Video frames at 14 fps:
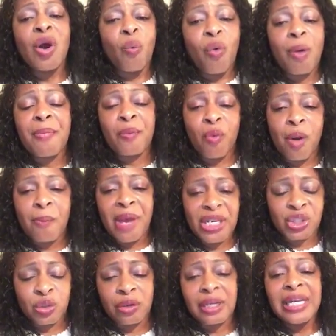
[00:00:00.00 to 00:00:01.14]
We'll make
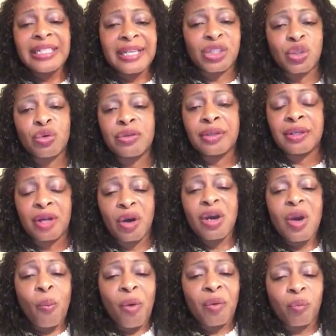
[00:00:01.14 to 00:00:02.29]
sure that
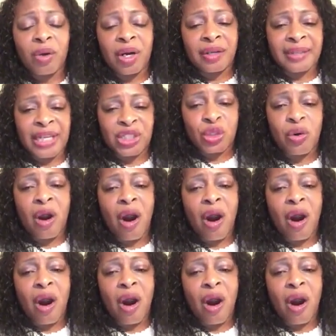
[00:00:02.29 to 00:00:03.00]
that you